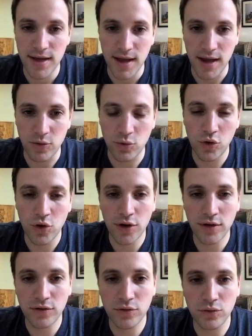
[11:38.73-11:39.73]
and we're
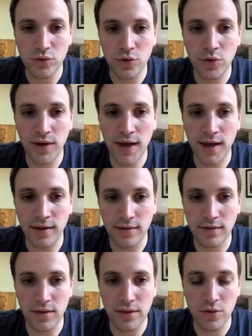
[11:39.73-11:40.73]
going to
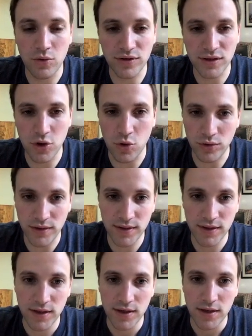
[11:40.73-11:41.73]
create those
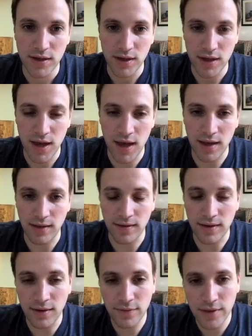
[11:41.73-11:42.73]
nodes. And
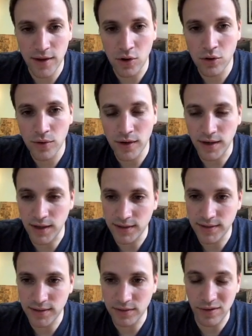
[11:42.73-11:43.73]
if they already
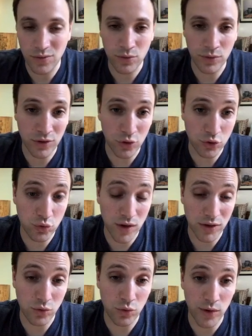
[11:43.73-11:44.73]
exist, we don't
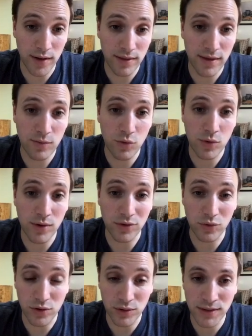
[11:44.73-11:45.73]
want to create them, we want
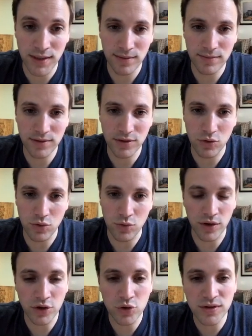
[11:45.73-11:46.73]
to use them. So
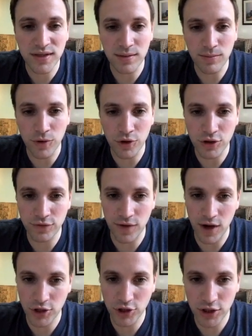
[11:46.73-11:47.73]
we'll use the merge
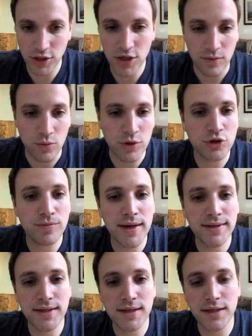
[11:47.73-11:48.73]
function, which
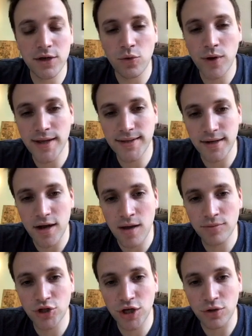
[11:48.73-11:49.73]
basically creates an
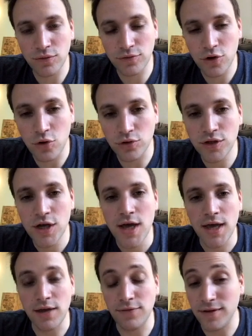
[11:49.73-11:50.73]
object of node
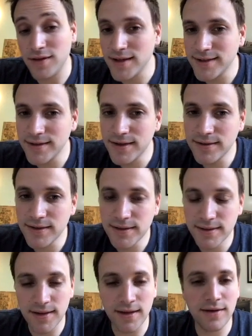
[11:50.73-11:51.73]
if it doesn't
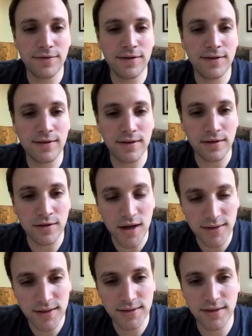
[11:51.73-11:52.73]
exist, and if it
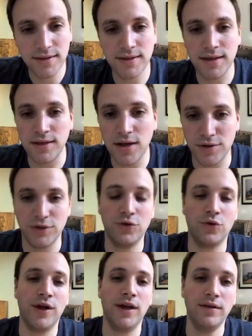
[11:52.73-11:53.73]
does exist, it doesn't
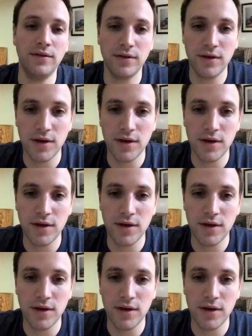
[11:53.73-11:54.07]
create.